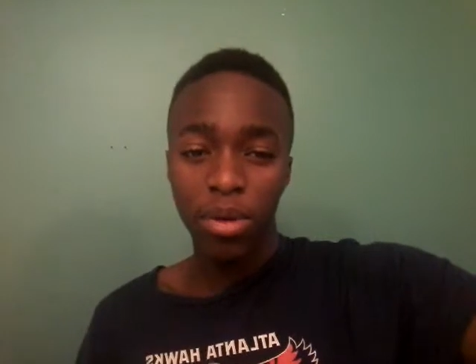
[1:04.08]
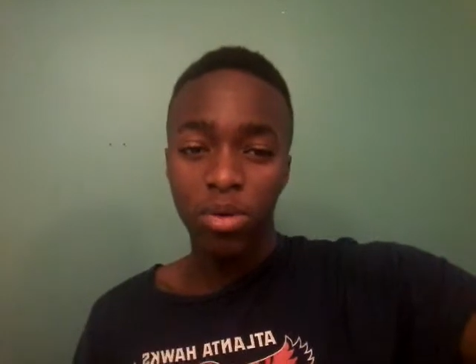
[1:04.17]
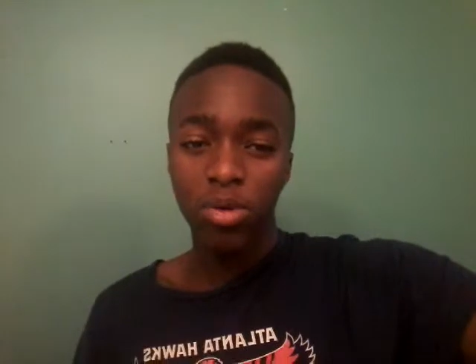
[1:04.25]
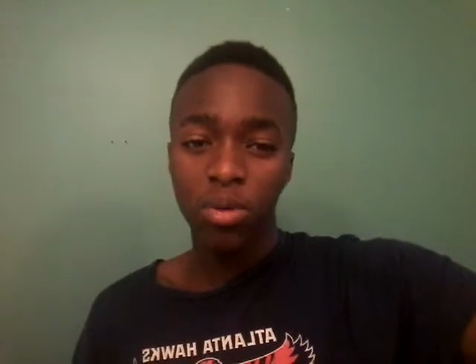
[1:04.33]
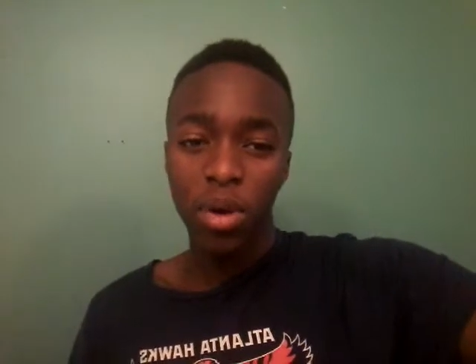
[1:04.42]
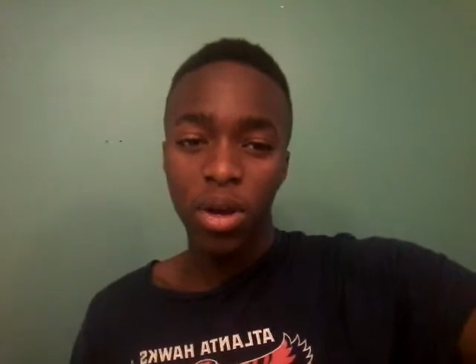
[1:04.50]
was
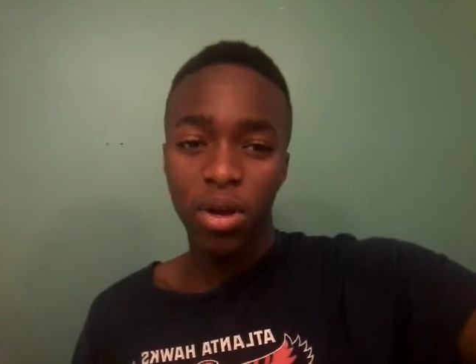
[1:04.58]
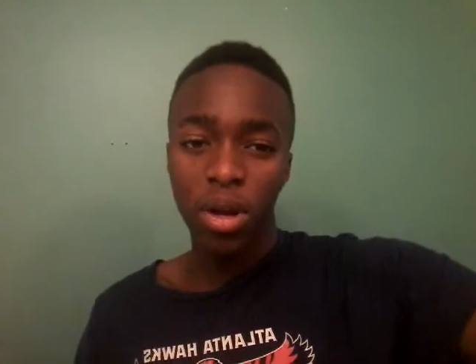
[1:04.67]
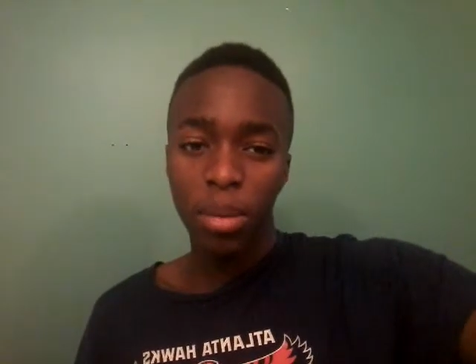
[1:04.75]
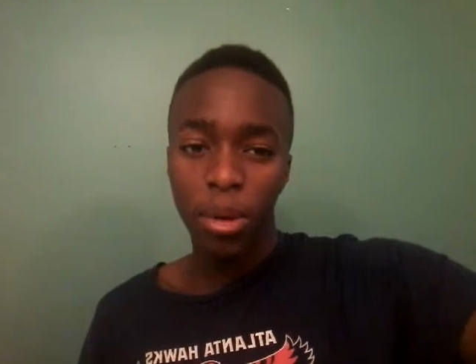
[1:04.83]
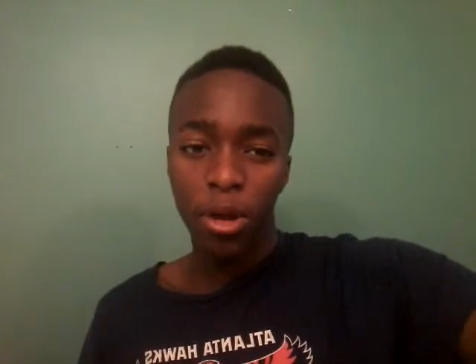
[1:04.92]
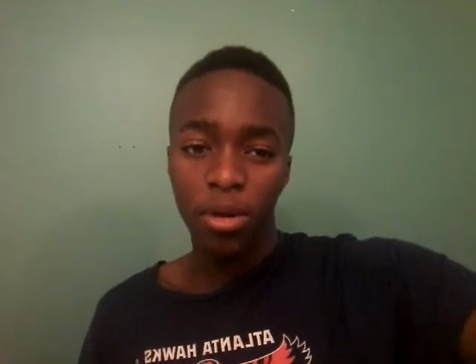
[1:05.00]
weird.
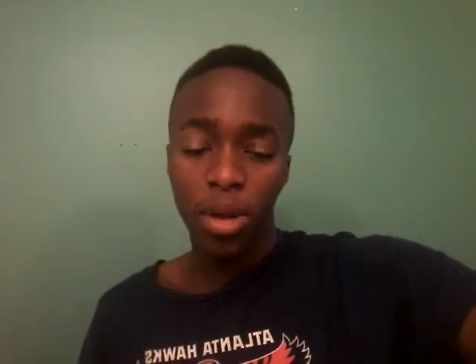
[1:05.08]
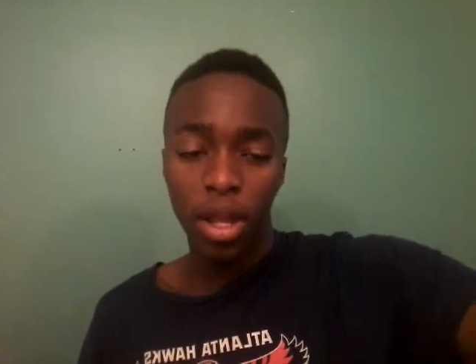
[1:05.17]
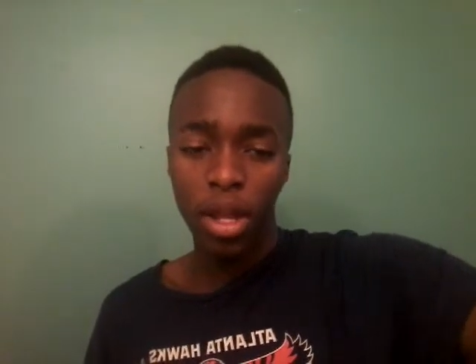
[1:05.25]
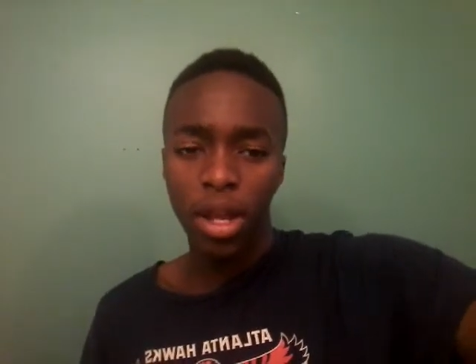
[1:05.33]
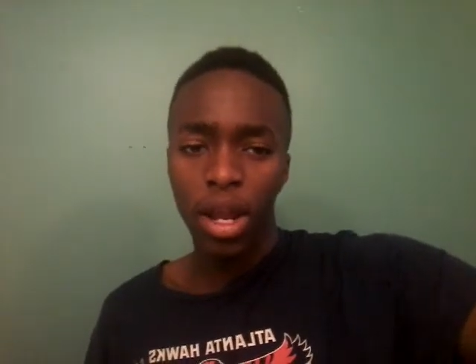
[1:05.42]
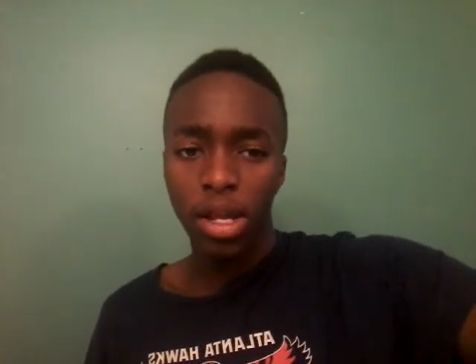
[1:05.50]
You thought
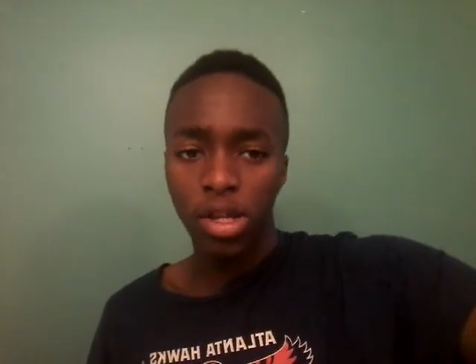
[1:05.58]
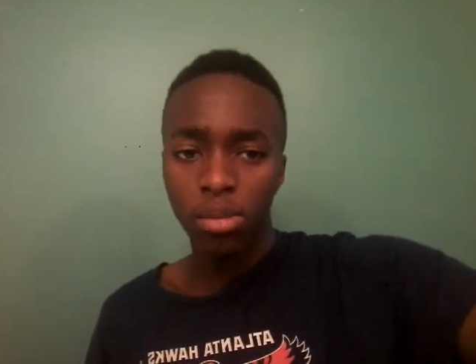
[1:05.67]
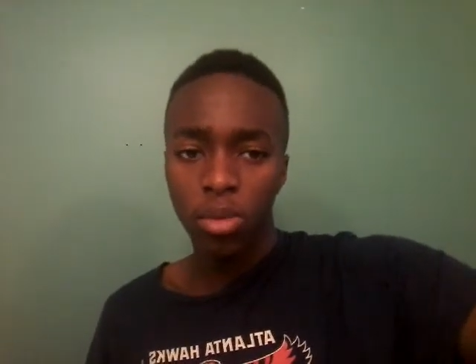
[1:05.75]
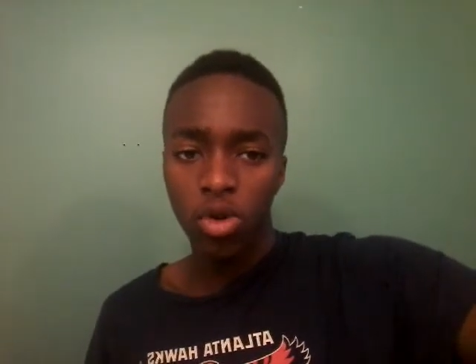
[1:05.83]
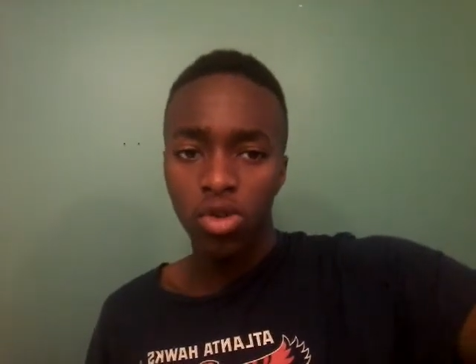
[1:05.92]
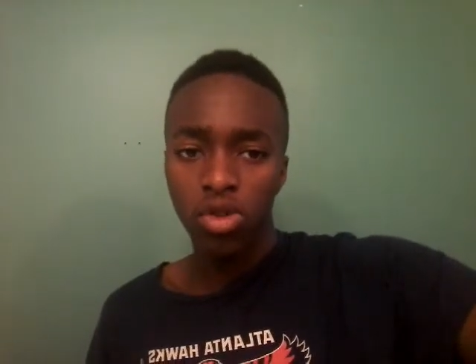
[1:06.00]
they'd have some
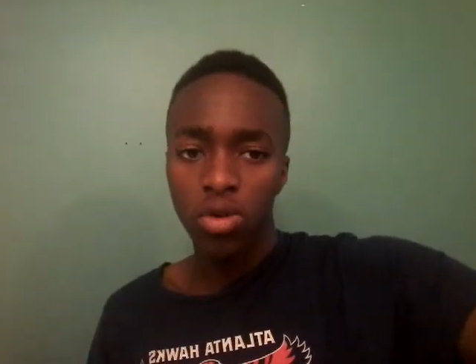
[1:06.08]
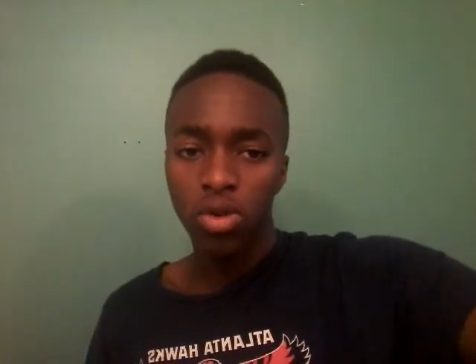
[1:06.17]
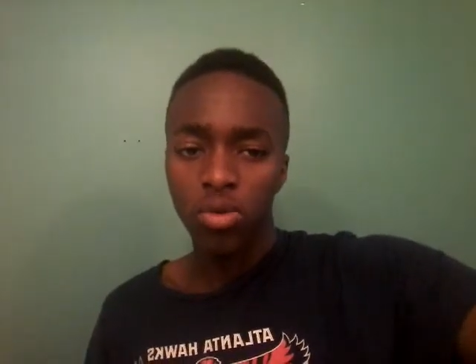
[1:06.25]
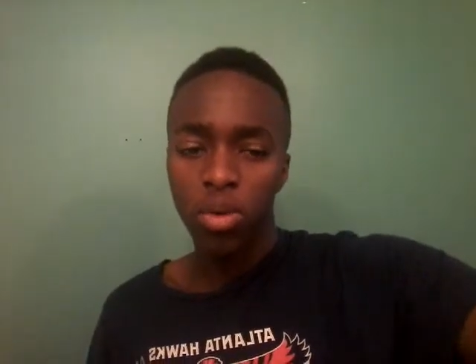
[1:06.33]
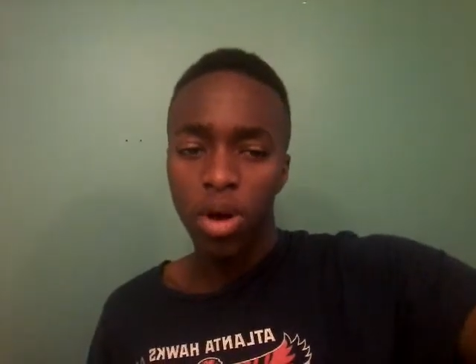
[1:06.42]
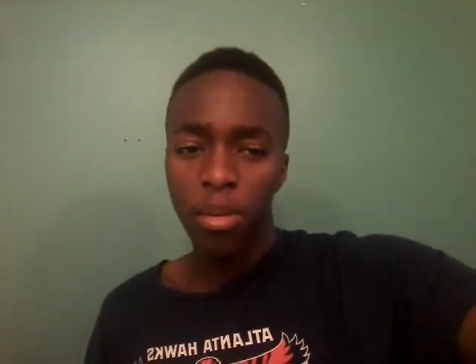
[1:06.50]
more Joe as
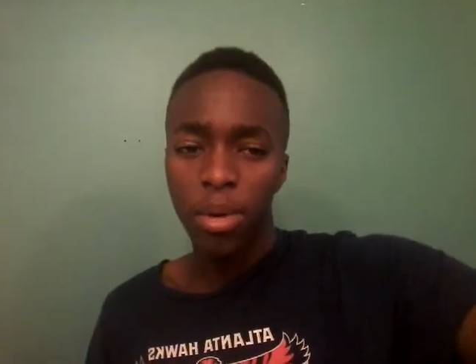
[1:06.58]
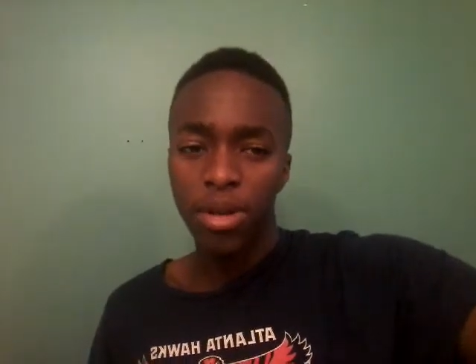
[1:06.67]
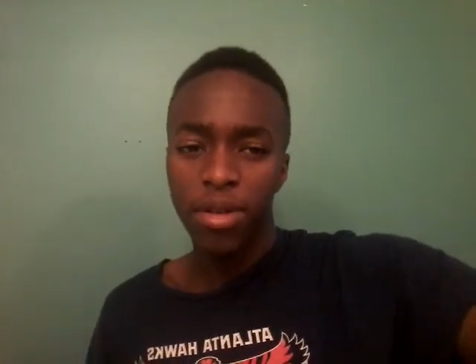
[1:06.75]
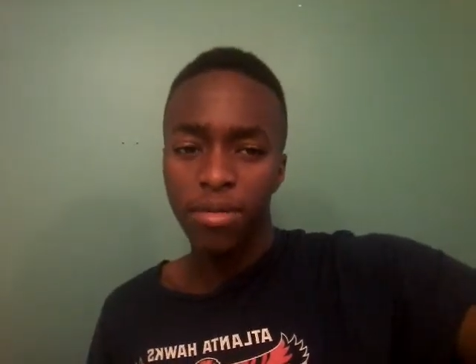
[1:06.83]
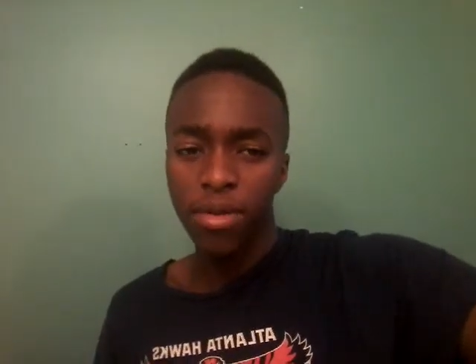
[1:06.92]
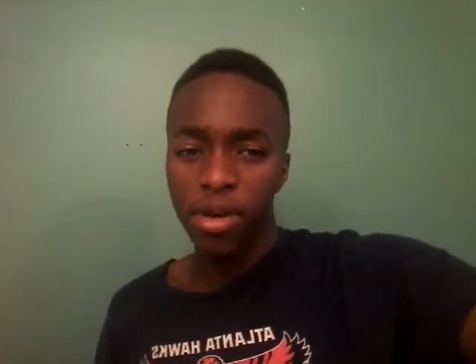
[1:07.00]
well, but they
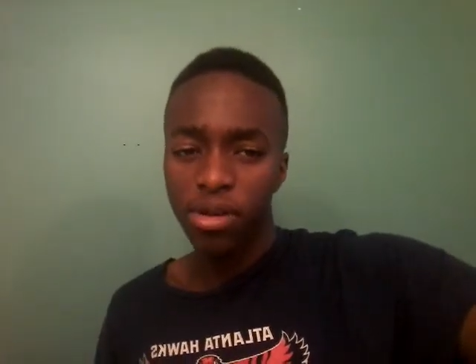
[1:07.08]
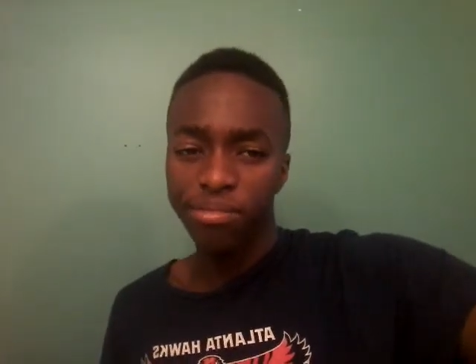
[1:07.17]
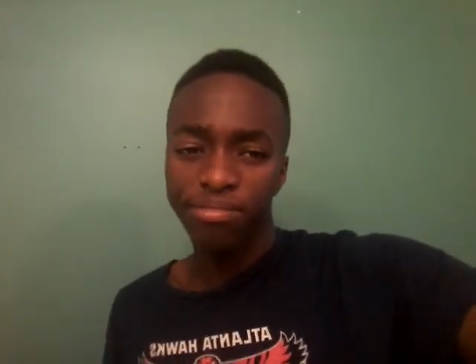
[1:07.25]
figured,